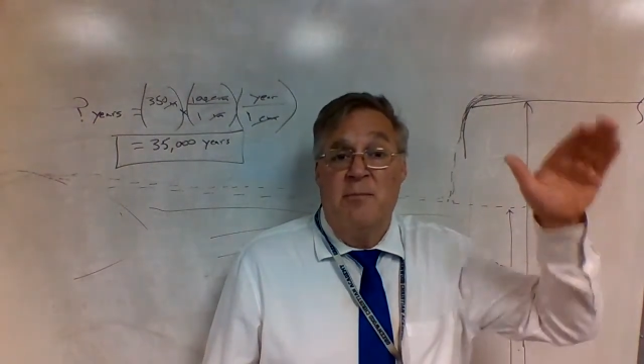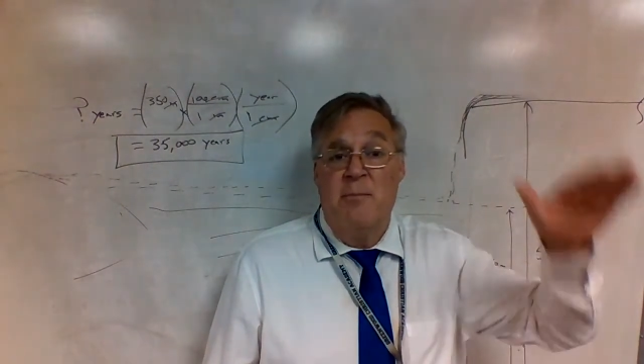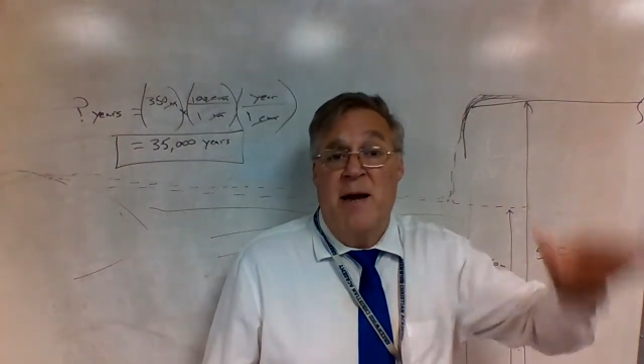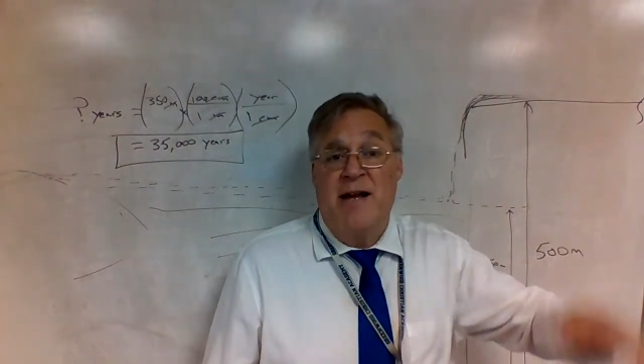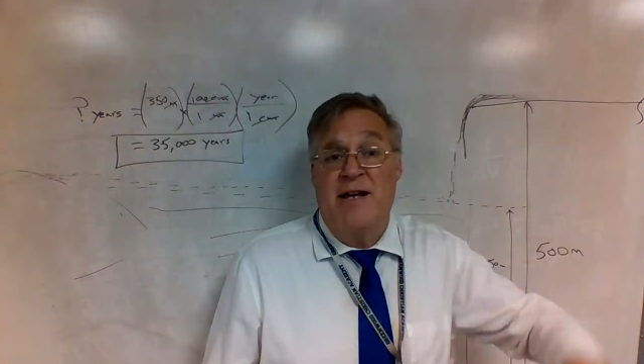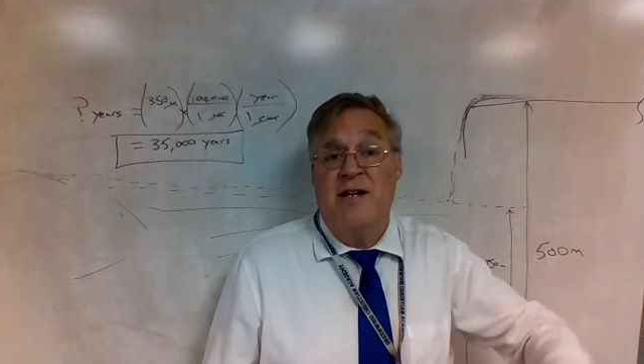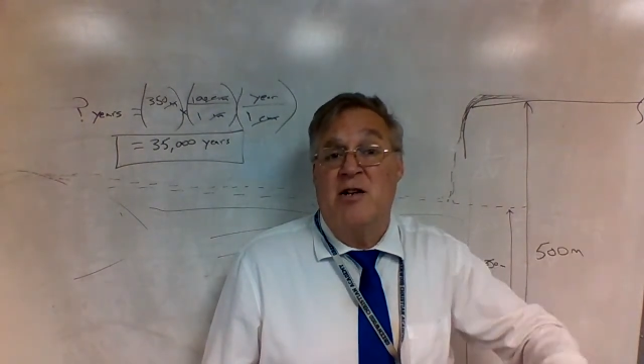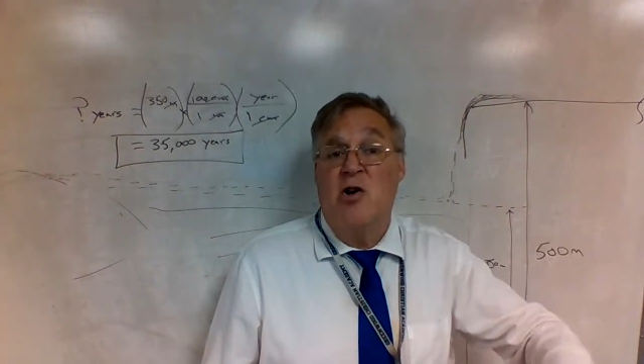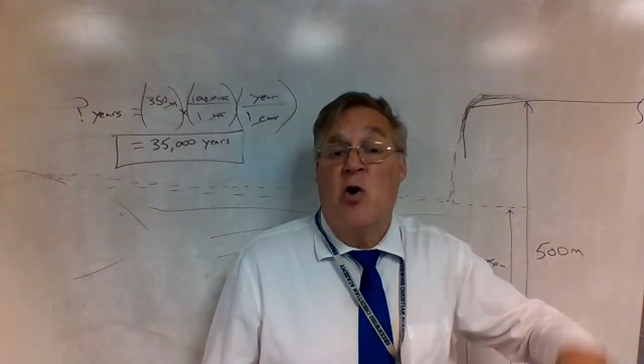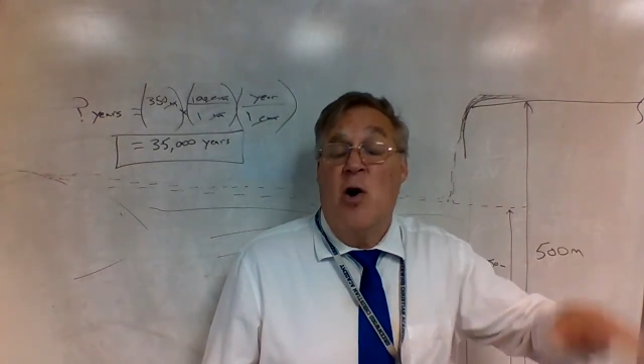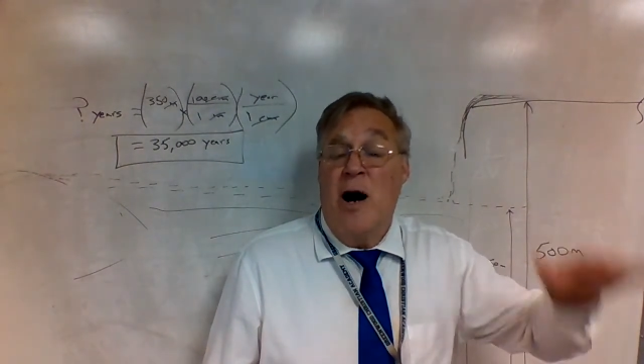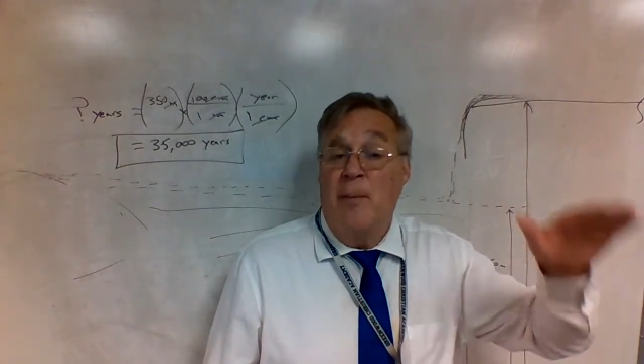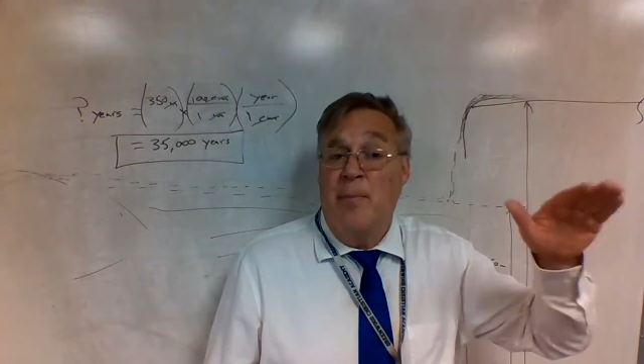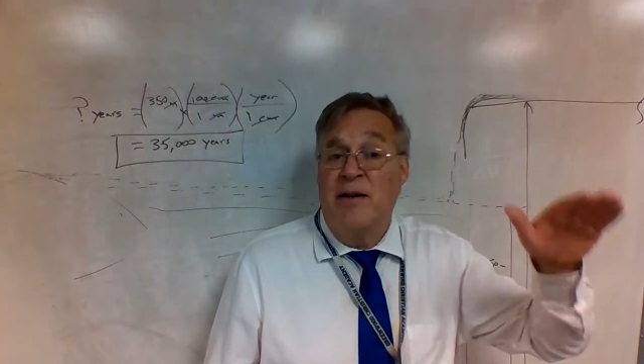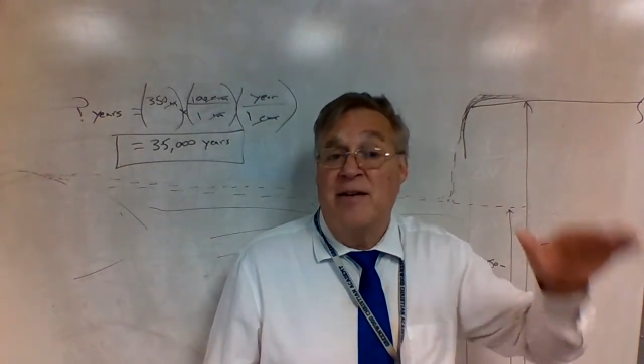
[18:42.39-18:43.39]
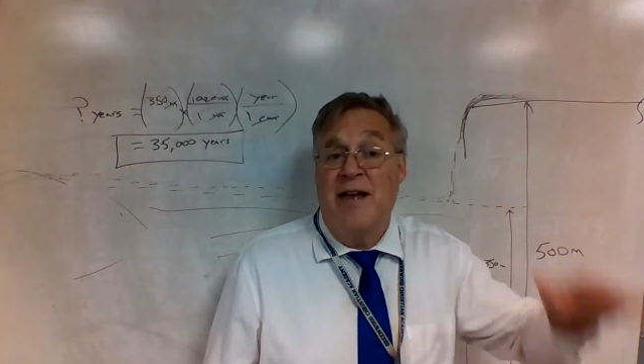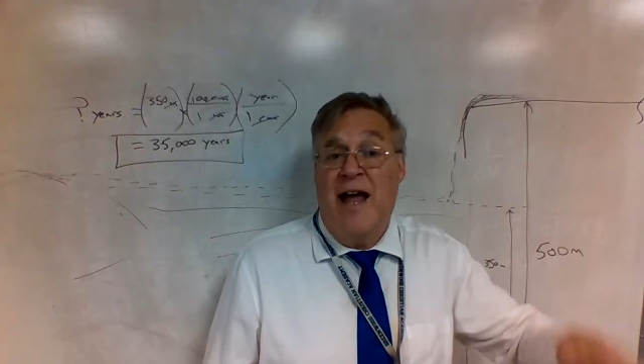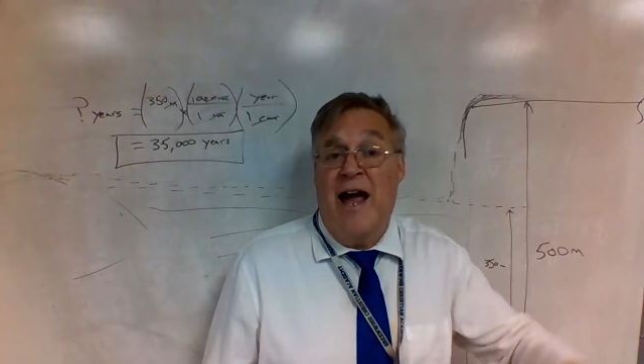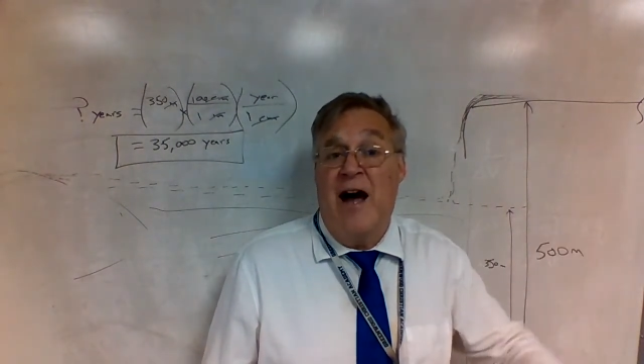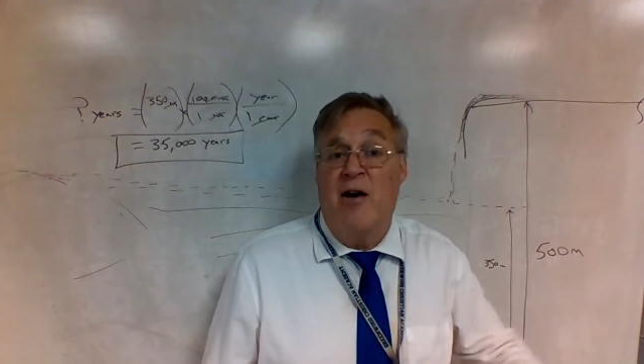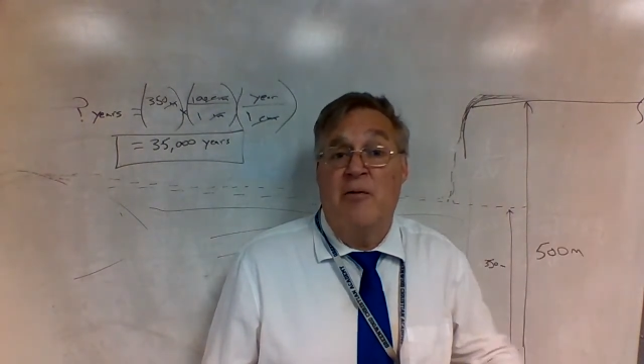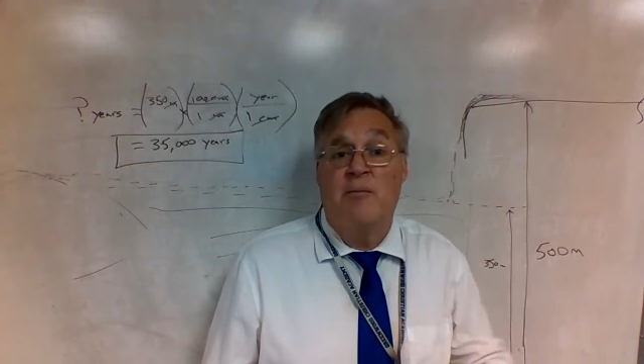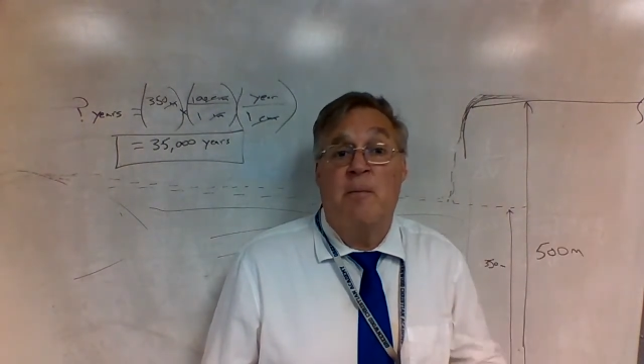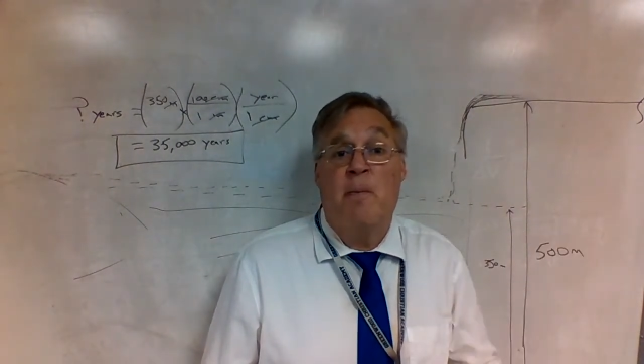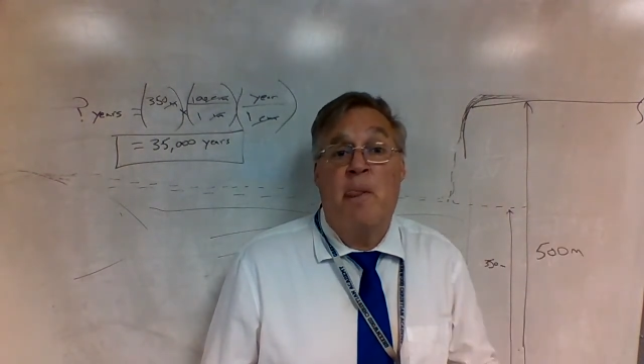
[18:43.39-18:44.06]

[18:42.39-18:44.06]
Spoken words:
making go up and down.